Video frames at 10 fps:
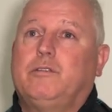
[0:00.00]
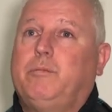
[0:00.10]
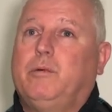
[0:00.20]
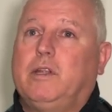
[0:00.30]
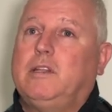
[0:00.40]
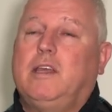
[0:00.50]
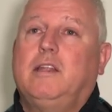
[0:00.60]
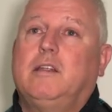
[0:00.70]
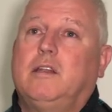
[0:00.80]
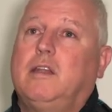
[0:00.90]
but at the
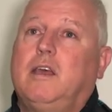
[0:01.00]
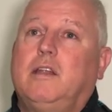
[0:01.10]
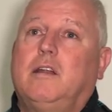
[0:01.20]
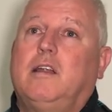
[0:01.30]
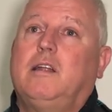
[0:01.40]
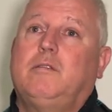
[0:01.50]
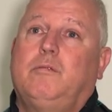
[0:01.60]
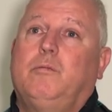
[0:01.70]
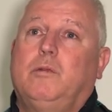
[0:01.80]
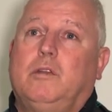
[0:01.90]
end of the day, they're at
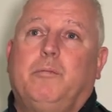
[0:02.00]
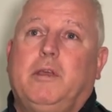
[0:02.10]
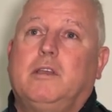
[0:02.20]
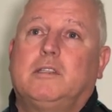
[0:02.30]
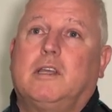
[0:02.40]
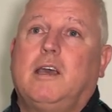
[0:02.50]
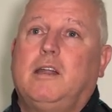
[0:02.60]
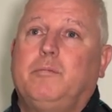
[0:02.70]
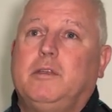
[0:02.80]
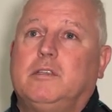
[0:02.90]
one of the biggest
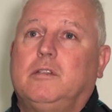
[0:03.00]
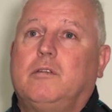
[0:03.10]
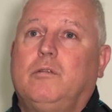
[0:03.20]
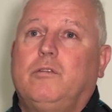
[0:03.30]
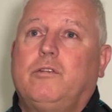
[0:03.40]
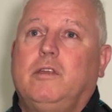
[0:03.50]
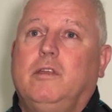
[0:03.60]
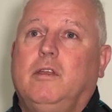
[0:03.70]
academies in the country.